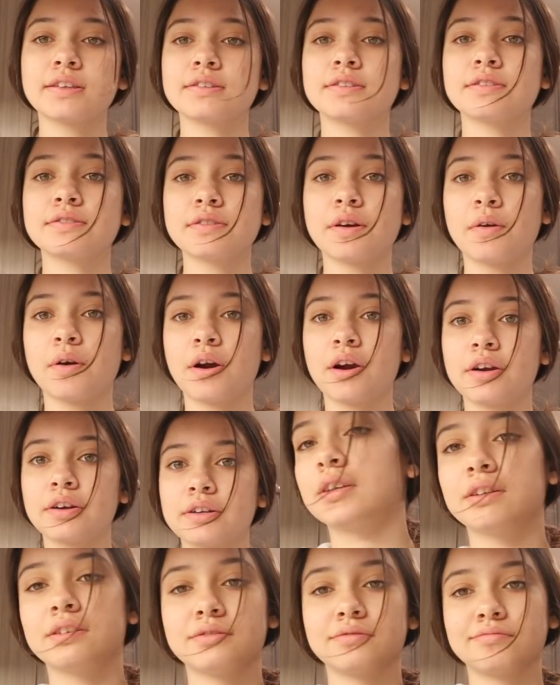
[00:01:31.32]
this is so hard.
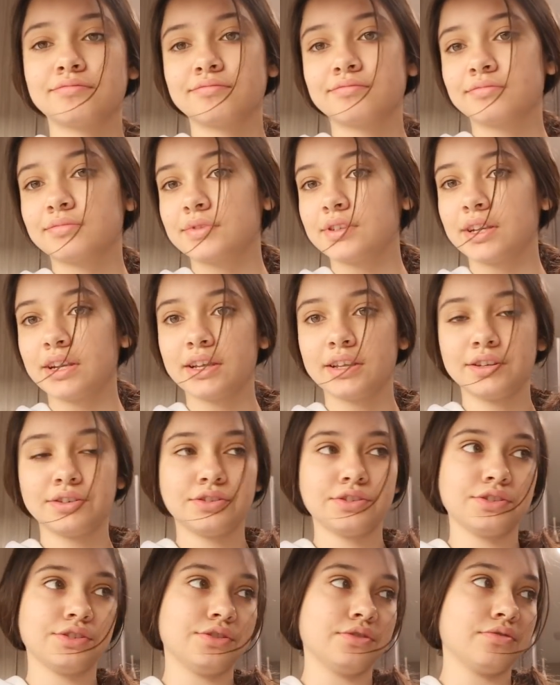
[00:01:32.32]
Today let's
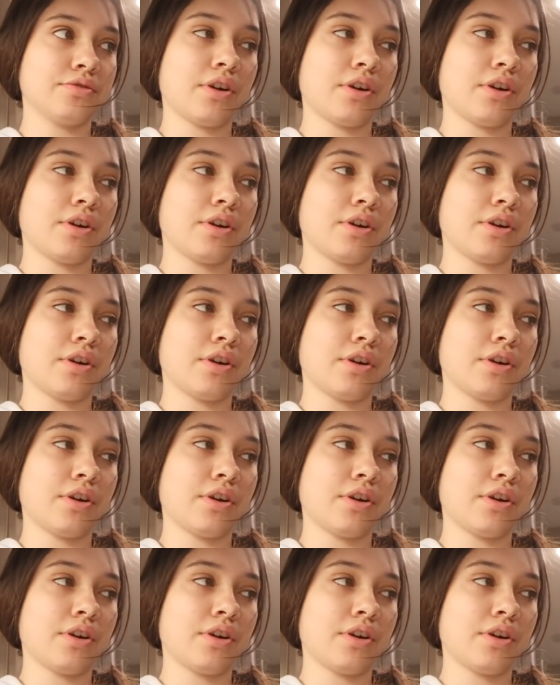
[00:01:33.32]
just do